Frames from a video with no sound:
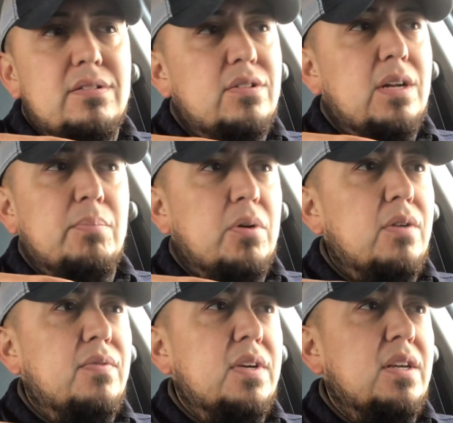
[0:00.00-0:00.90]
you're not
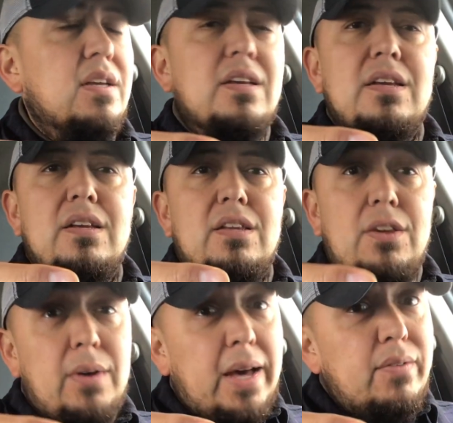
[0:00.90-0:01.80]
perfect,
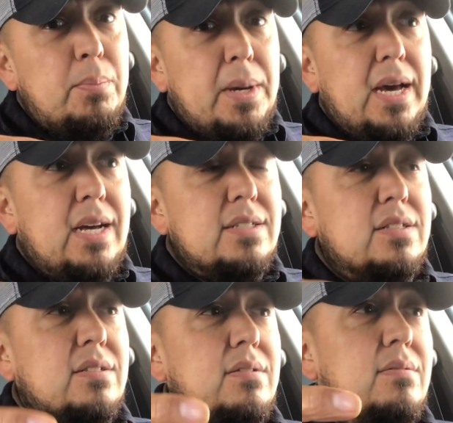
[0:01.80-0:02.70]
you have a past,